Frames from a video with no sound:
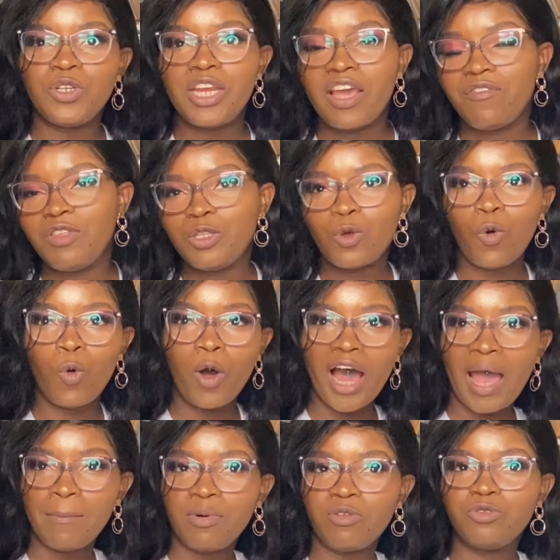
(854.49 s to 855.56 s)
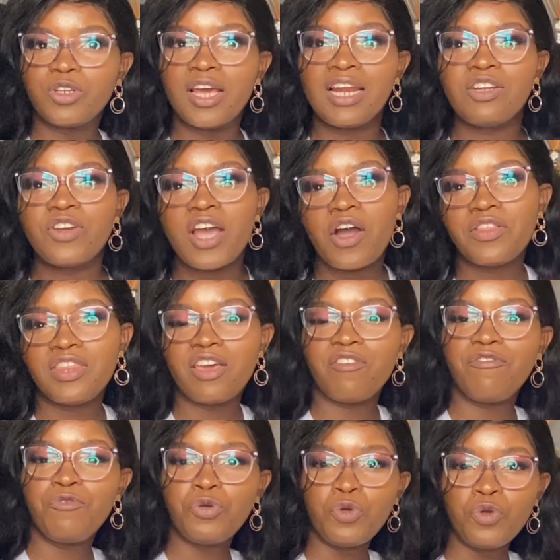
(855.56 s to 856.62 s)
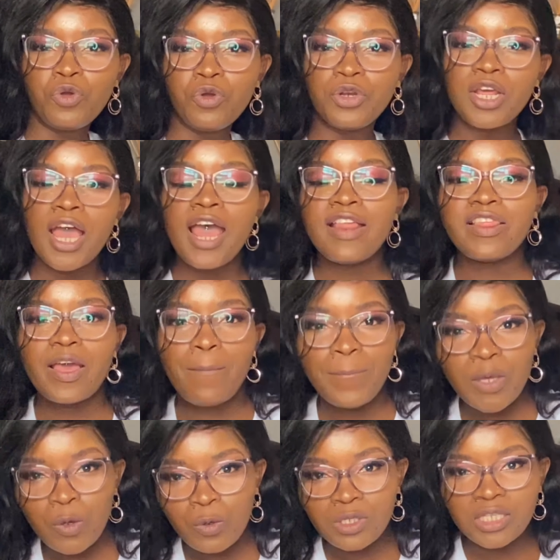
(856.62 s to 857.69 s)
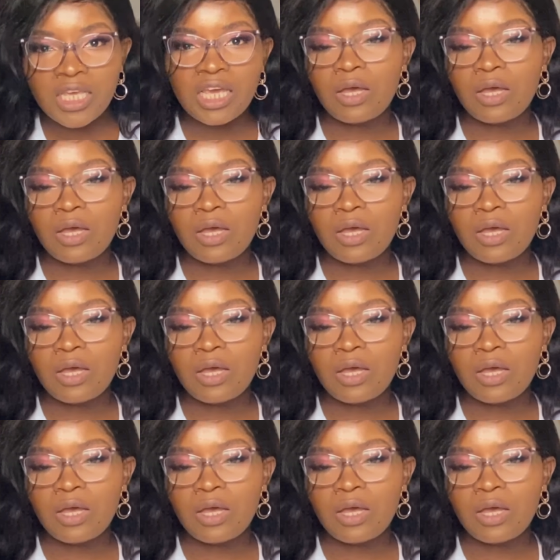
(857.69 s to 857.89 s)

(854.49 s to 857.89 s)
you have this whole hype of trying to try out their food, their music.